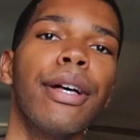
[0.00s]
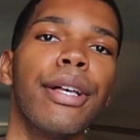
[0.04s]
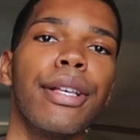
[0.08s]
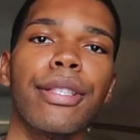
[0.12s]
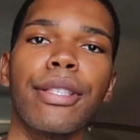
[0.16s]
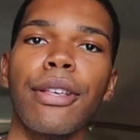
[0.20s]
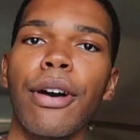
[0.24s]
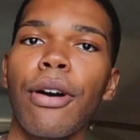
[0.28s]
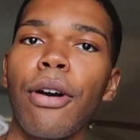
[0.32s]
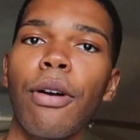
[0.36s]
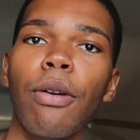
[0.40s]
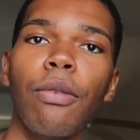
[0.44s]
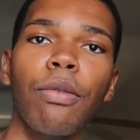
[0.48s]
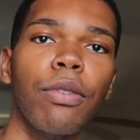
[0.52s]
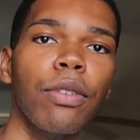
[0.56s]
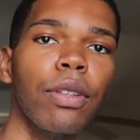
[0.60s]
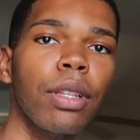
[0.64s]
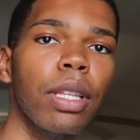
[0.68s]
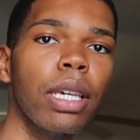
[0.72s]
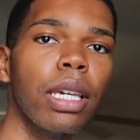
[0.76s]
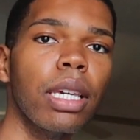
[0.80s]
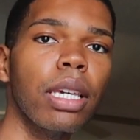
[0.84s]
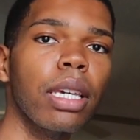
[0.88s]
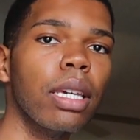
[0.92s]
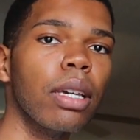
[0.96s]
So
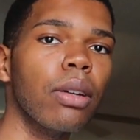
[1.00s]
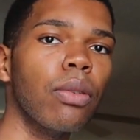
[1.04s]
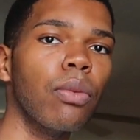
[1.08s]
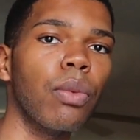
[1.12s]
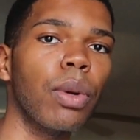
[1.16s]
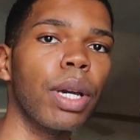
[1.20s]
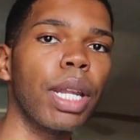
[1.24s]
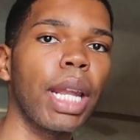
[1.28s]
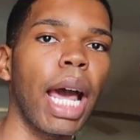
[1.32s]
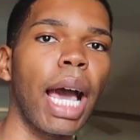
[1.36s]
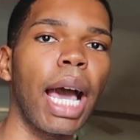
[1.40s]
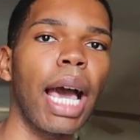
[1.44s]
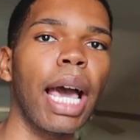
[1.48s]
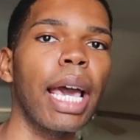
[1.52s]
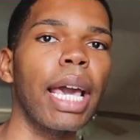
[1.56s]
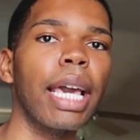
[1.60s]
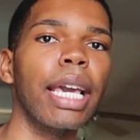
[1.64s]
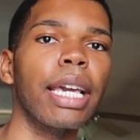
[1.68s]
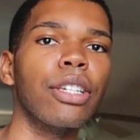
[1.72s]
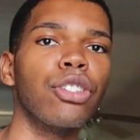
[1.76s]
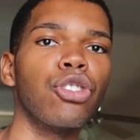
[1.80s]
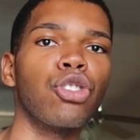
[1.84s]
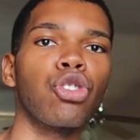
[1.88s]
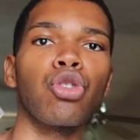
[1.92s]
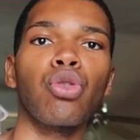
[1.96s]
hopefully when
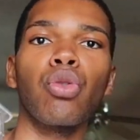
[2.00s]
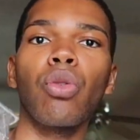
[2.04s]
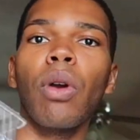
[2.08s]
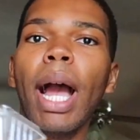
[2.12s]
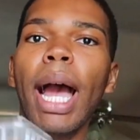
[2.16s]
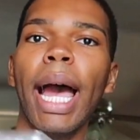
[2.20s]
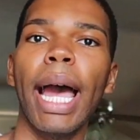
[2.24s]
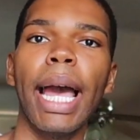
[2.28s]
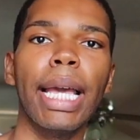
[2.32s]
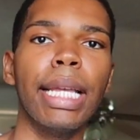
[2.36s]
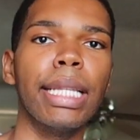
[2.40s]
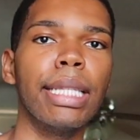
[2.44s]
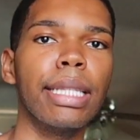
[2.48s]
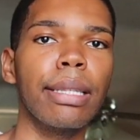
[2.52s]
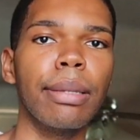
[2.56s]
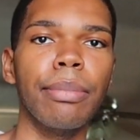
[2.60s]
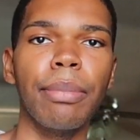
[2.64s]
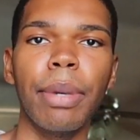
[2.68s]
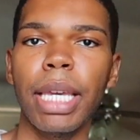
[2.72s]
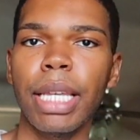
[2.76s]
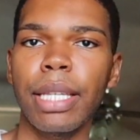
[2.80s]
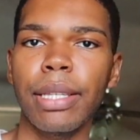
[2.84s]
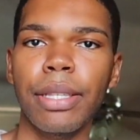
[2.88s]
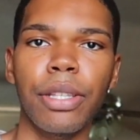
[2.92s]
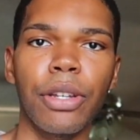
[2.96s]
I try to
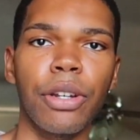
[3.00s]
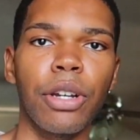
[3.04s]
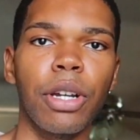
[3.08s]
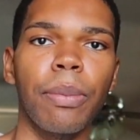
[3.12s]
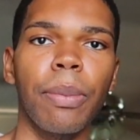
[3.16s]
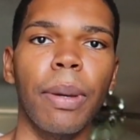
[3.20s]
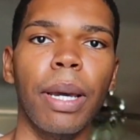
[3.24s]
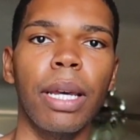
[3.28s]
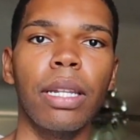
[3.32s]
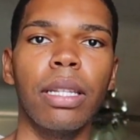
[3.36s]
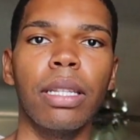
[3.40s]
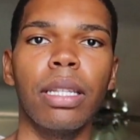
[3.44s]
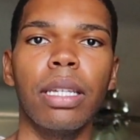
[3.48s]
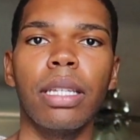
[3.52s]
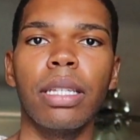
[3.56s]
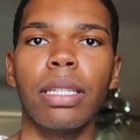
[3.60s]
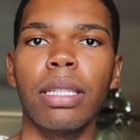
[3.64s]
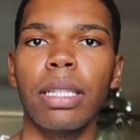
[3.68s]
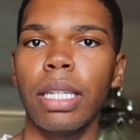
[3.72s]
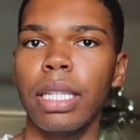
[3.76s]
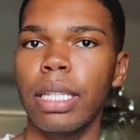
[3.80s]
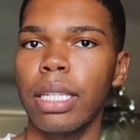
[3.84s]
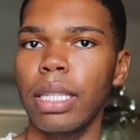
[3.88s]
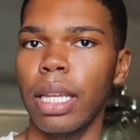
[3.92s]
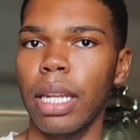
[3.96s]
make syrup out of
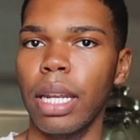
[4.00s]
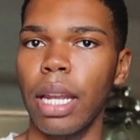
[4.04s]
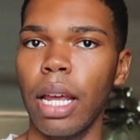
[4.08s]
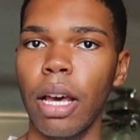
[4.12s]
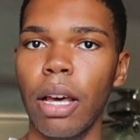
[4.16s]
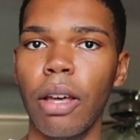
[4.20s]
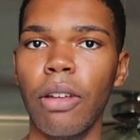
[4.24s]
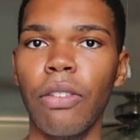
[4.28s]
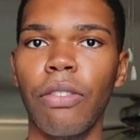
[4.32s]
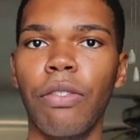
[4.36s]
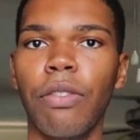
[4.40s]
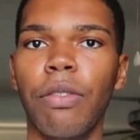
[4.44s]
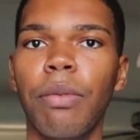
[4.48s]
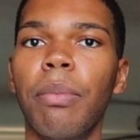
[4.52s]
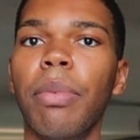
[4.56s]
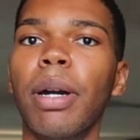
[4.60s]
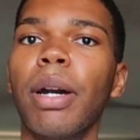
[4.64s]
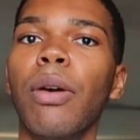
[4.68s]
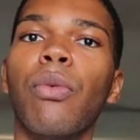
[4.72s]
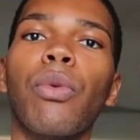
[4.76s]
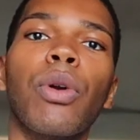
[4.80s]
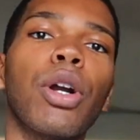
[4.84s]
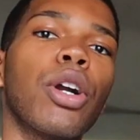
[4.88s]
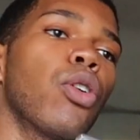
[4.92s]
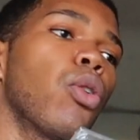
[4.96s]
this, it's enough.
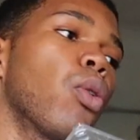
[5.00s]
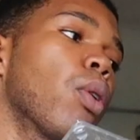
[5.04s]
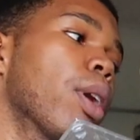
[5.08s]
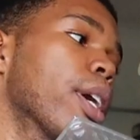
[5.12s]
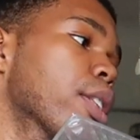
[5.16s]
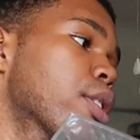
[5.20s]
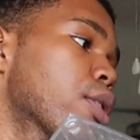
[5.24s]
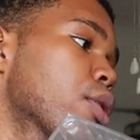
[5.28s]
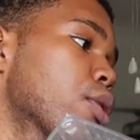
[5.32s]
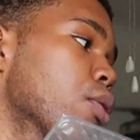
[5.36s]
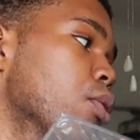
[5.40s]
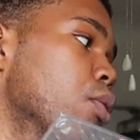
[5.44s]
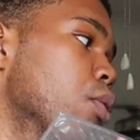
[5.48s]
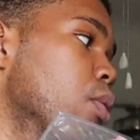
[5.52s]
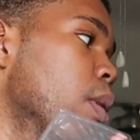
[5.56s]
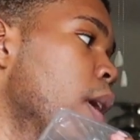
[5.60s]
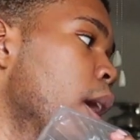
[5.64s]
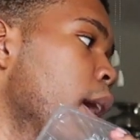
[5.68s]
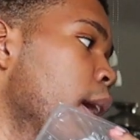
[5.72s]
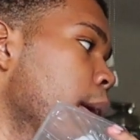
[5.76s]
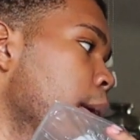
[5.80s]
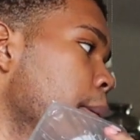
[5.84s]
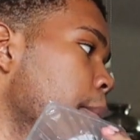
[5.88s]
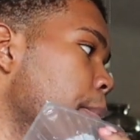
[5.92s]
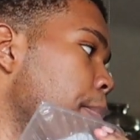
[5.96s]
But we're going to
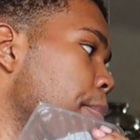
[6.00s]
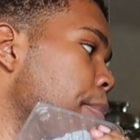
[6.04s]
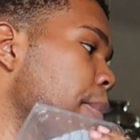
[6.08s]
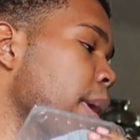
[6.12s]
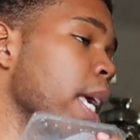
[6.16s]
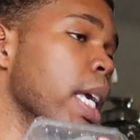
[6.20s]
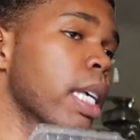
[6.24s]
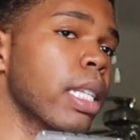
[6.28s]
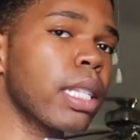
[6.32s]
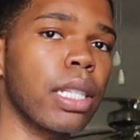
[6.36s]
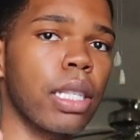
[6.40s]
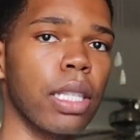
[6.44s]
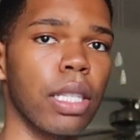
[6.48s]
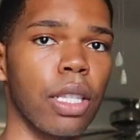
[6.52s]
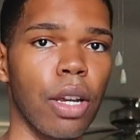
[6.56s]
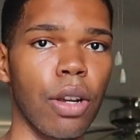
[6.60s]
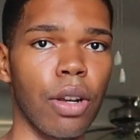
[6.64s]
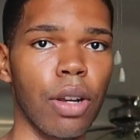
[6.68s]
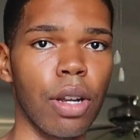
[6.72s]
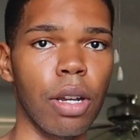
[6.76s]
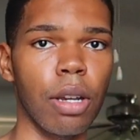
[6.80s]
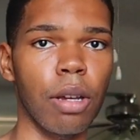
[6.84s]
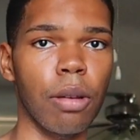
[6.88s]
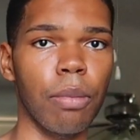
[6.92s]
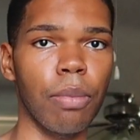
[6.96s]
make
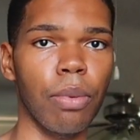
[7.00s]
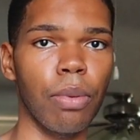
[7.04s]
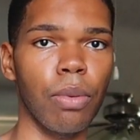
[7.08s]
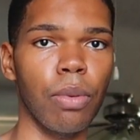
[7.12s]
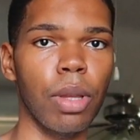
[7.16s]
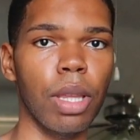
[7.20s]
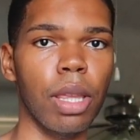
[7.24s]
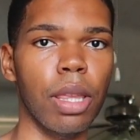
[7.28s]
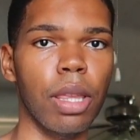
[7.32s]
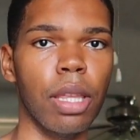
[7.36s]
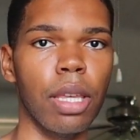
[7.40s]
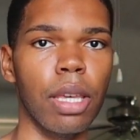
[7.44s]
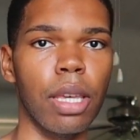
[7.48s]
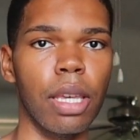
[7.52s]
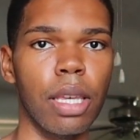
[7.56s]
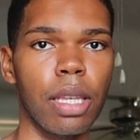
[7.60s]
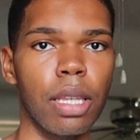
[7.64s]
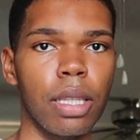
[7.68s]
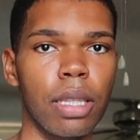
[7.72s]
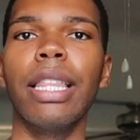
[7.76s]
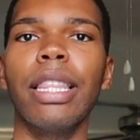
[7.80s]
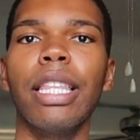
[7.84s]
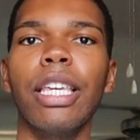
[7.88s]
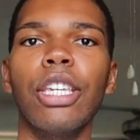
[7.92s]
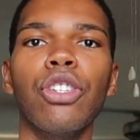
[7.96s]
syrup with
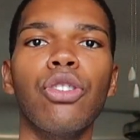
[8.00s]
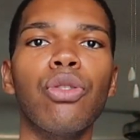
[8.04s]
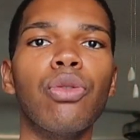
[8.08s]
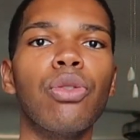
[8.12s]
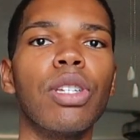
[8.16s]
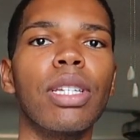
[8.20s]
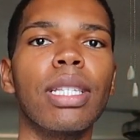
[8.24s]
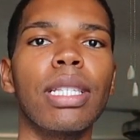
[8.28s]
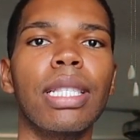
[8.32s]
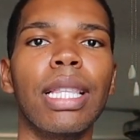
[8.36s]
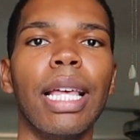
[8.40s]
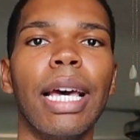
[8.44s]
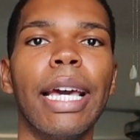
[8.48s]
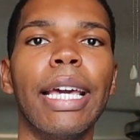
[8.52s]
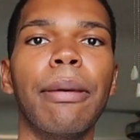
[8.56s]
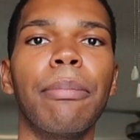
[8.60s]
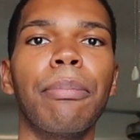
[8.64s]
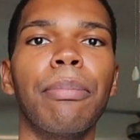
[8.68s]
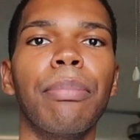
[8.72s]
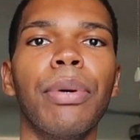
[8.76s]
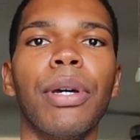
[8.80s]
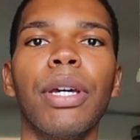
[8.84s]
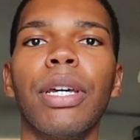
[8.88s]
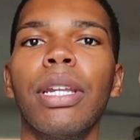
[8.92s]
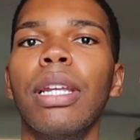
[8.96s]
this, and then you just like
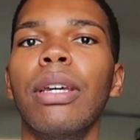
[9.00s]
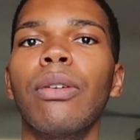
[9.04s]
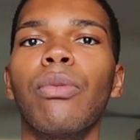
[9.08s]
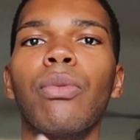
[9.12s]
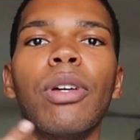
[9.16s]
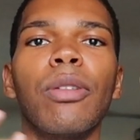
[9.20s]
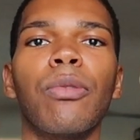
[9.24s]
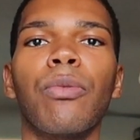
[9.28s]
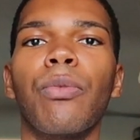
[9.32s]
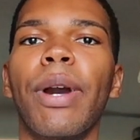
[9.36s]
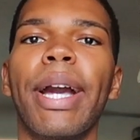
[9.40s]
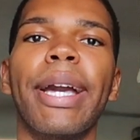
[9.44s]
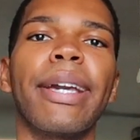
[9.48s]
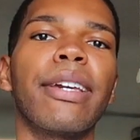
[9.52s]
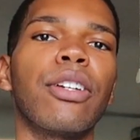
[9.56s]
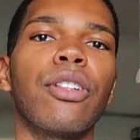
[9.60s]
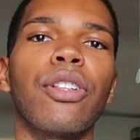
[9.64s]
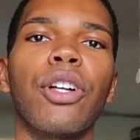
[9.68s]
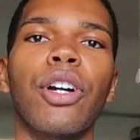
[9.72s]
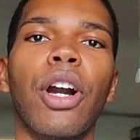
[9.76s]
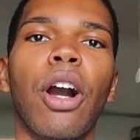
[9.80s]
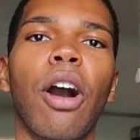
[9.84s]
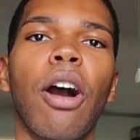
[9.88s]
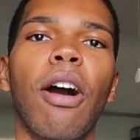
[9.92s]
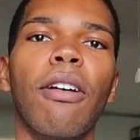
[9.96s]
put it with
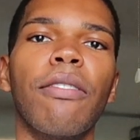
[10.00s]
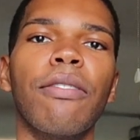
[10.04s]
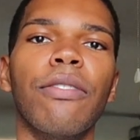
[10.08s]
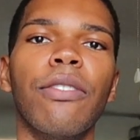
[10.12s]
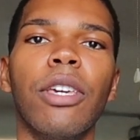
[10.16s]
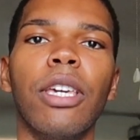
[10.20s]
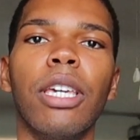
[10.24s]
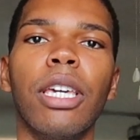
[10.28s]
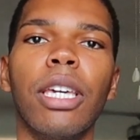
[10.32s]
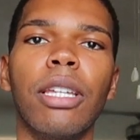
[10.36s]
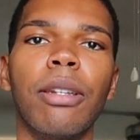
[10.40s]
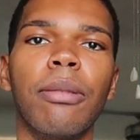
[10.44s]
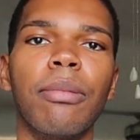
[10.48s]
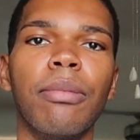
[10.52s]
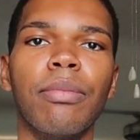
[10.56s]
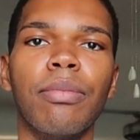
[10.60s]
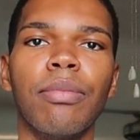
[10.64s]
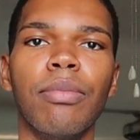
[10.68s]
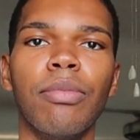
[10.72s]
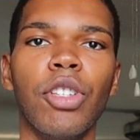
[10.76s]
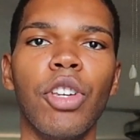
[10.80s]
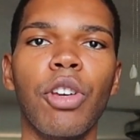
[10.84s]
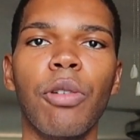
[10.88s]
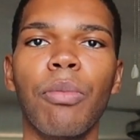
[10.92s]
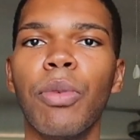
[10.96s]
regular coffee and
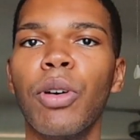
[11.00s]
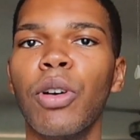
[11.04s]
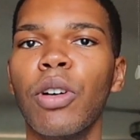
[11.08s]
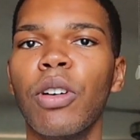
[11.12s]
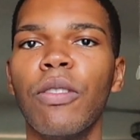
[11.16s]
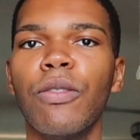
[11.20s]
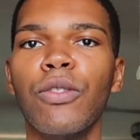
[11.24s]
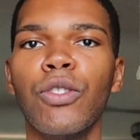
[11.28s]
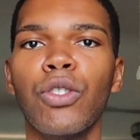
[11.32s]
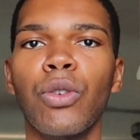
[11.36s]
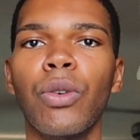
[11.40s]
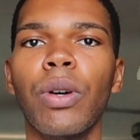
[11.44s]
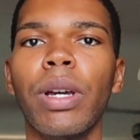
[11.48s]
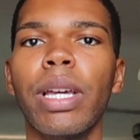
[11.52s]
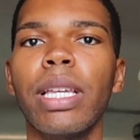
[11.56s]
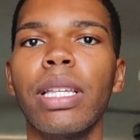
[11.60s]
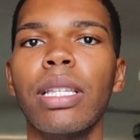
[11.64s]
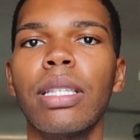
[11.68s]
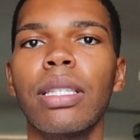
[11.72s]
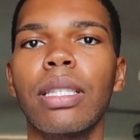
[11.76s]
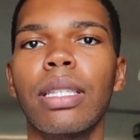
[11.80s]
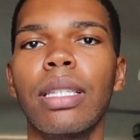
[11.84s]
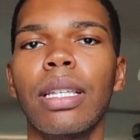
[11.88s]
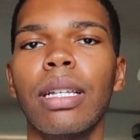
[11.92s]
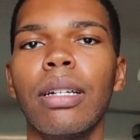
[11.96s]
your milk of
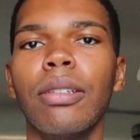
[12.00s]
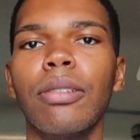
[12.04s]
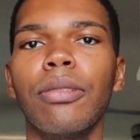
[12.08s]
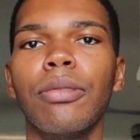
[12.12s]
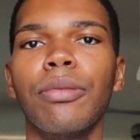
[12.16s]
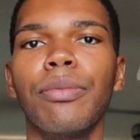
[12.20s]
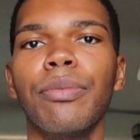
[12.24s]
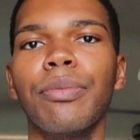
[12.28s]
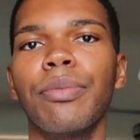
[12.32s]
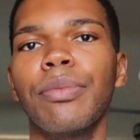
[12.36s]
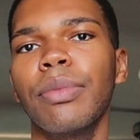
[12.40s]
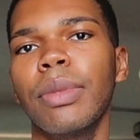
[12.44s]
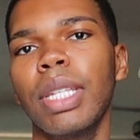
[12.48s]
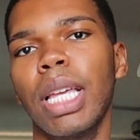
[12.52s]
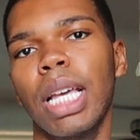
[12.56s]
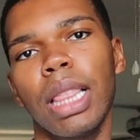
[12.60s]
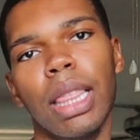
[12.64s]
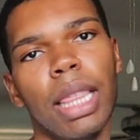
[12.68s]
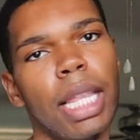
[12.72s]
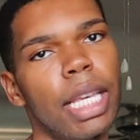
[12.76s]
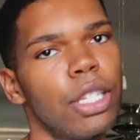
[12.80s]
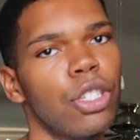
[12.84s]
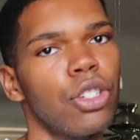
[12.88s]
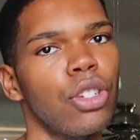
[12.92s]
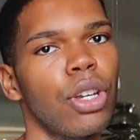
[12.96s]
choice. So
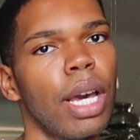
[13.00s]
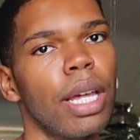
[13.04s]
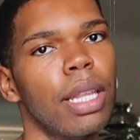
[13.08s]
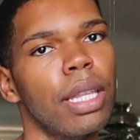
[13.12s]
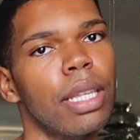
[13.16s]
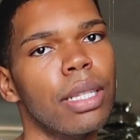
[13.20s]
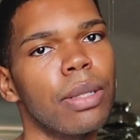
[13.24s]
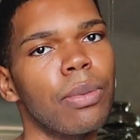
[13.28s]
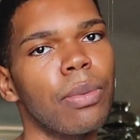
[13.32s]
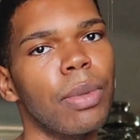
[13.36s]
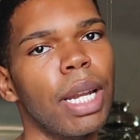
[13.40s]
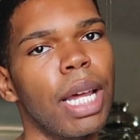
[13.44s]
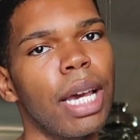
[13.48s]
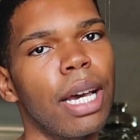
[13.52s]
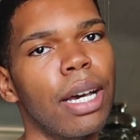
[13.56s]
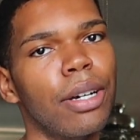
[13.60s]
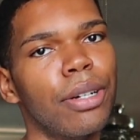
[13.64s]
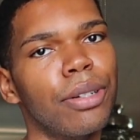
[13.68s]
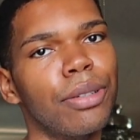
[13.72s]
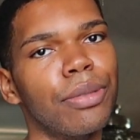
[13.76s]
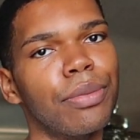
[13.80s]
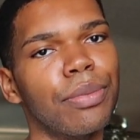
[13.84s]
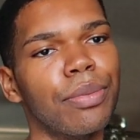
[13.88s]
let's try this one out.